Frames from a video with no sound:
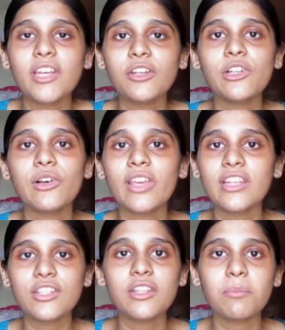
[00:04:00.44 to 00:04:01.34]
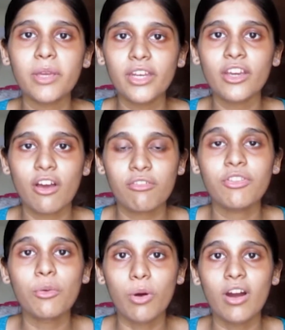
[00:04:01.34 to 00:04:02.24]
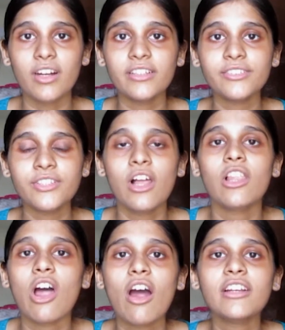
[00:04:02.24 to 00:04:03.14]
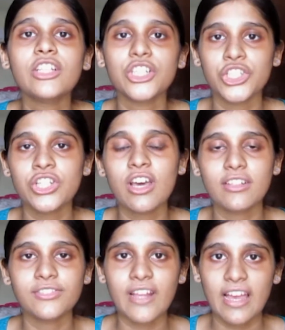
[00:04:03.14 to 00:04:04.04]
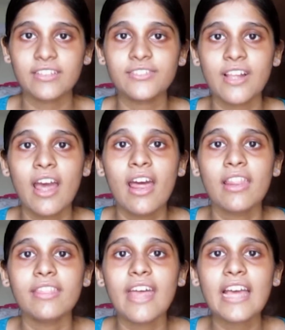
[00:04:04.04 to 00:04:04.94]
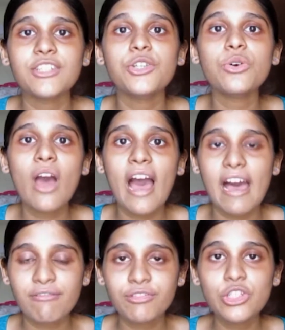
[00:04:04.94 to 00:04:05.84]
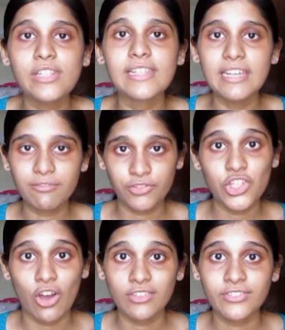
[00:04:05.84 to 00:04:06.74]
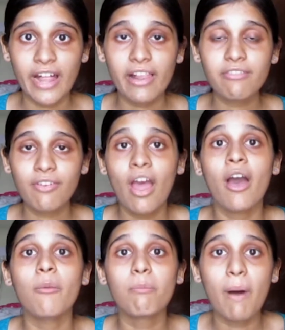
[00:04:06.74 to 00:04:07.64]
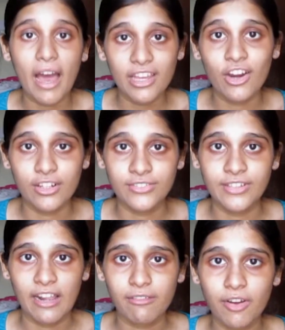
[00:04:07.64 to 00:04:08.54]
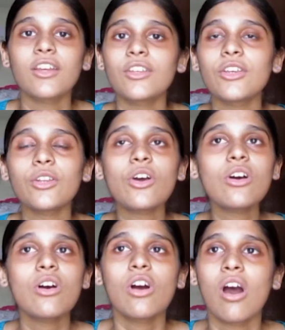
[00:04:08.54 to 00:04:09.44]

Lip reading: when you look into the meaning of the verse, Lord Krishna says that you have to lift yourself by yourself. You know,